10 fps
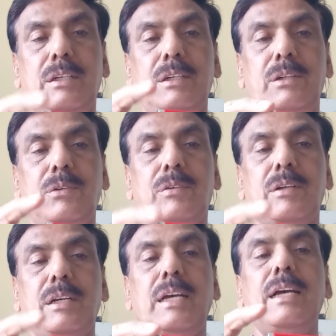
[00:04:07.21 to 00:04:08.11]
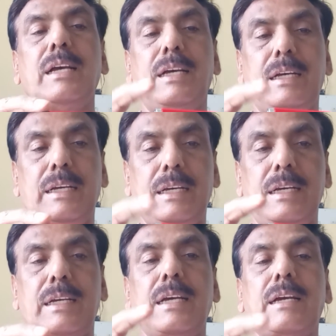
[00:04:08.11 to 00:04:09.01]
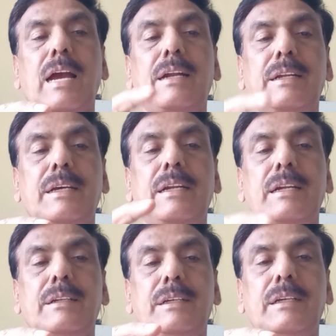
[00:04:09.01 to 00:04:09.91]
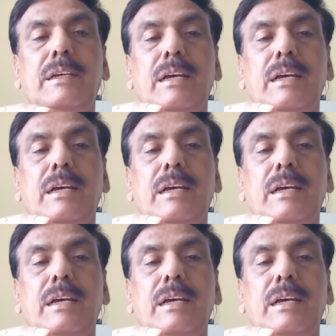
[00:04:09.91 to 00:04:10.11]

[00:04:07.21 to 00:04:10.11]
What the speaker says: You know, okay, kinetic energy